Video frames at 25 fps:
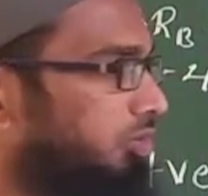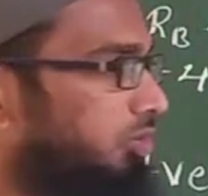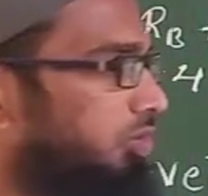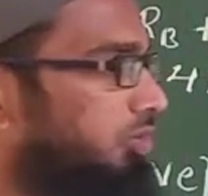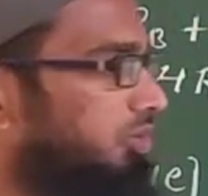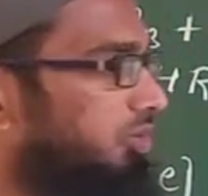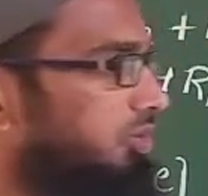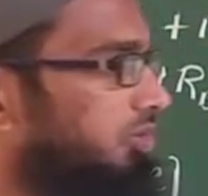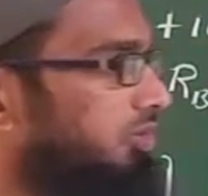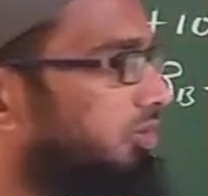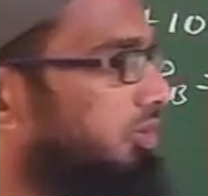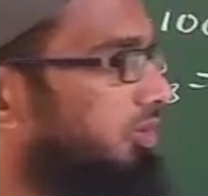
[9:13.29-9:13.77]
So
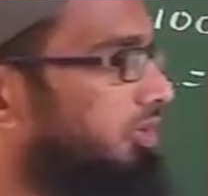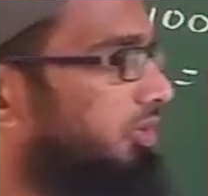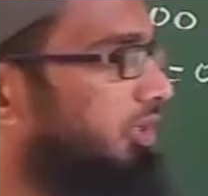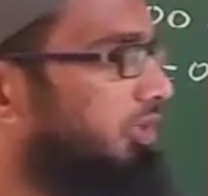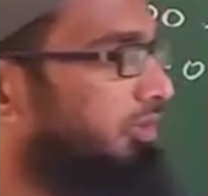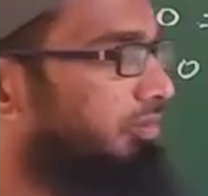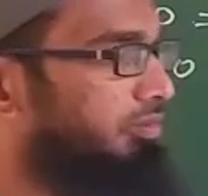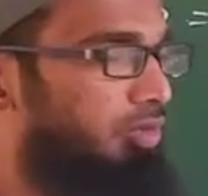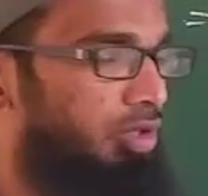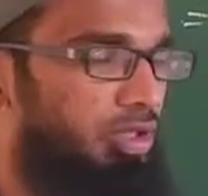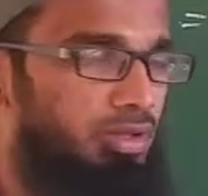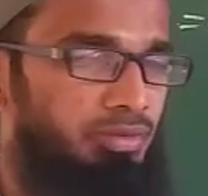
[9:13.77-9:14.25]
this is the
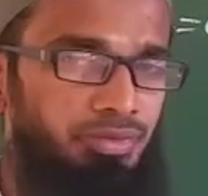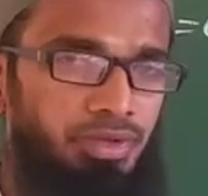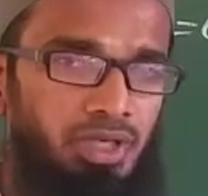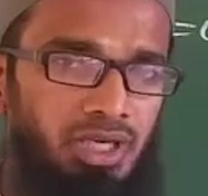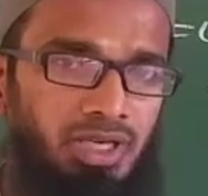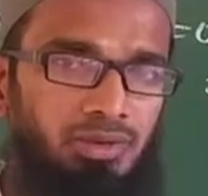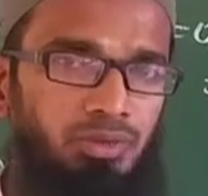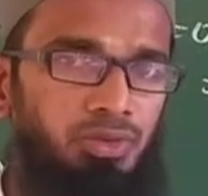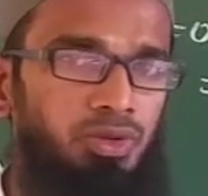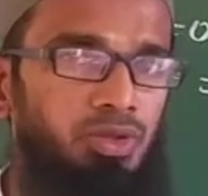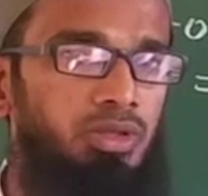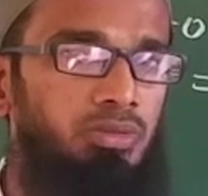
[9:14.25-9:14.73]
thing what we
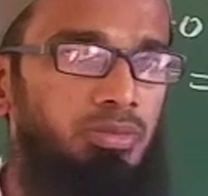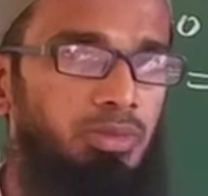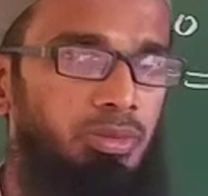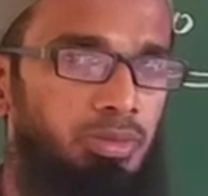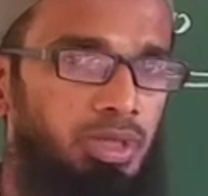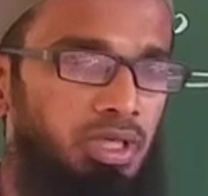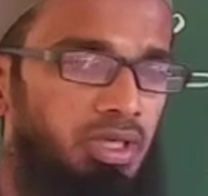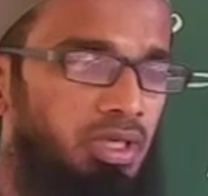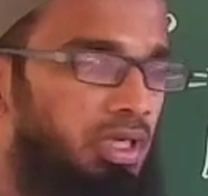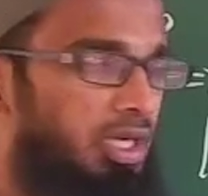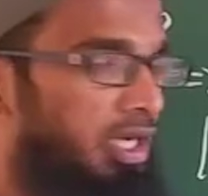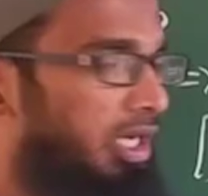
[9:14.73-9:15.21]
have to
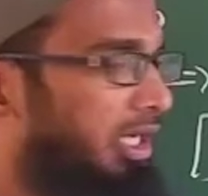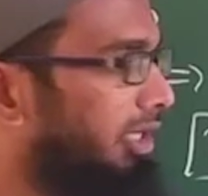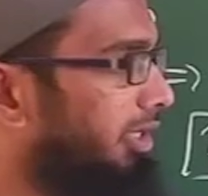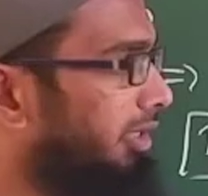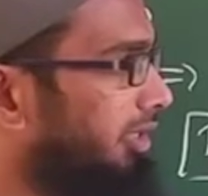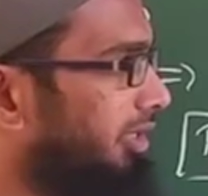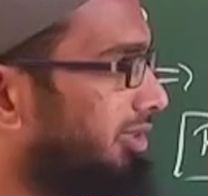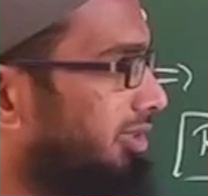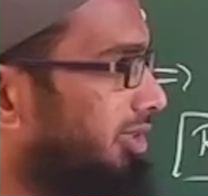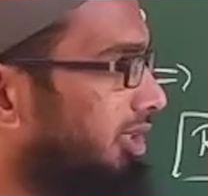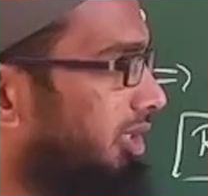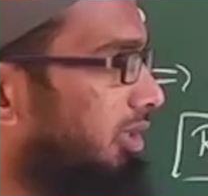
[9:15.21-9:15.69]
remember,
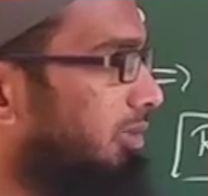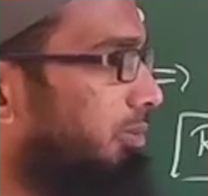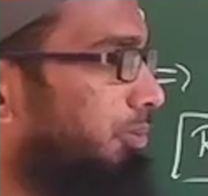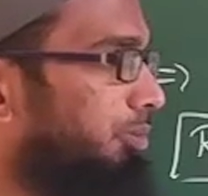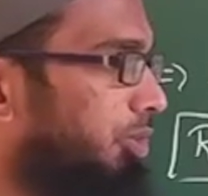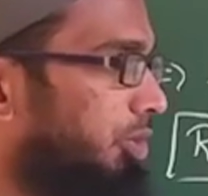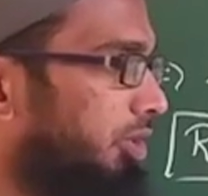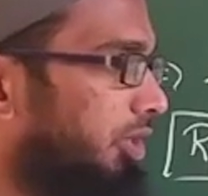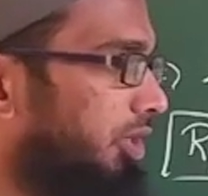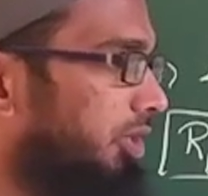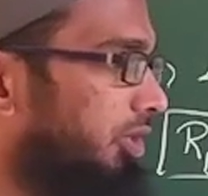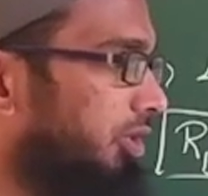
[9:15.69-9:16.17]
and it's a
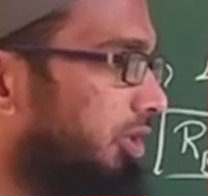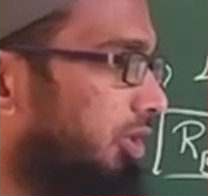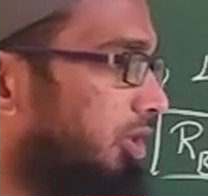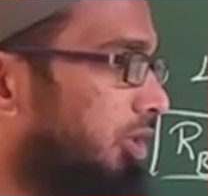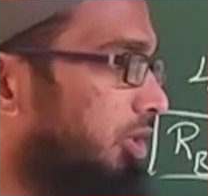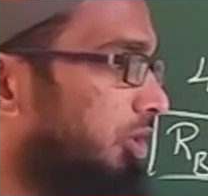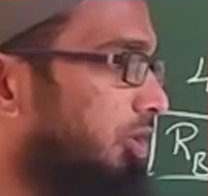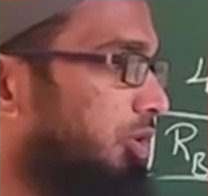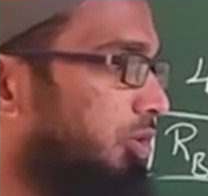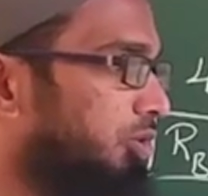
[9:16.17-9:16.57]
important here.